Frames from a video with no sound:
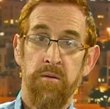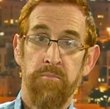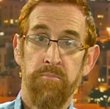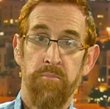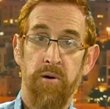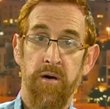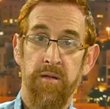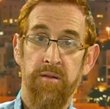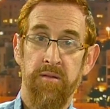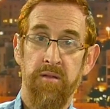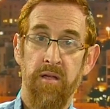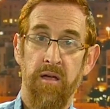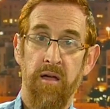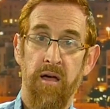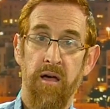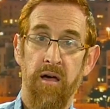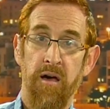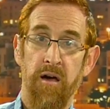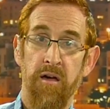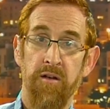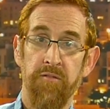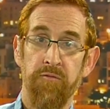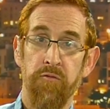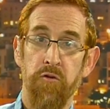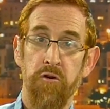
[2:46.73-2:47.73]
But
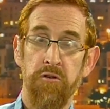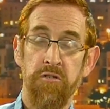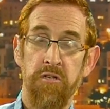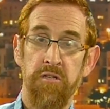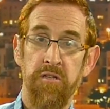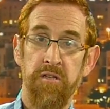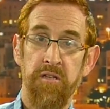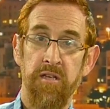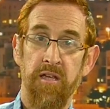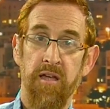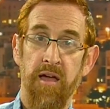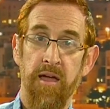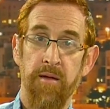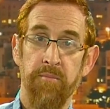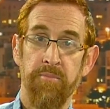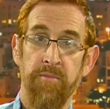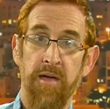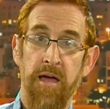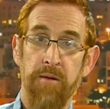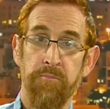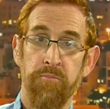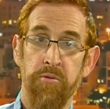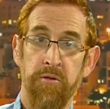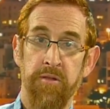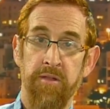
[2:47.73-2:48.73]
unfortunately, I am
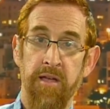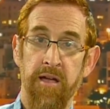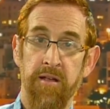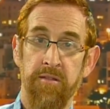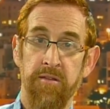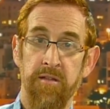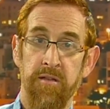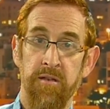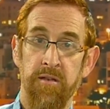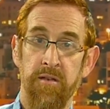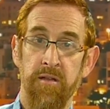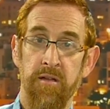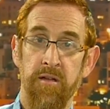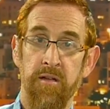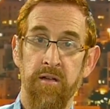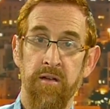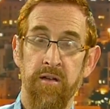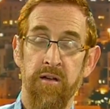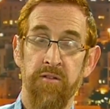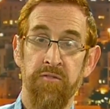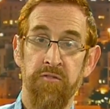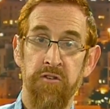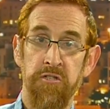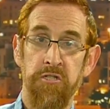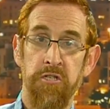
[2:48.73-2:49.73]
not protected
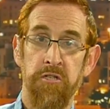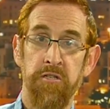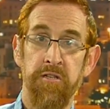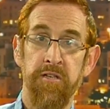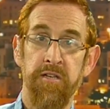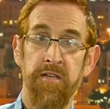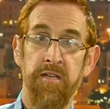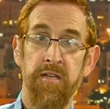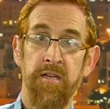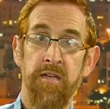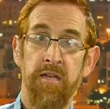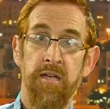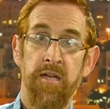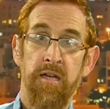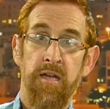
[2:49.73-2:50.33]
officially.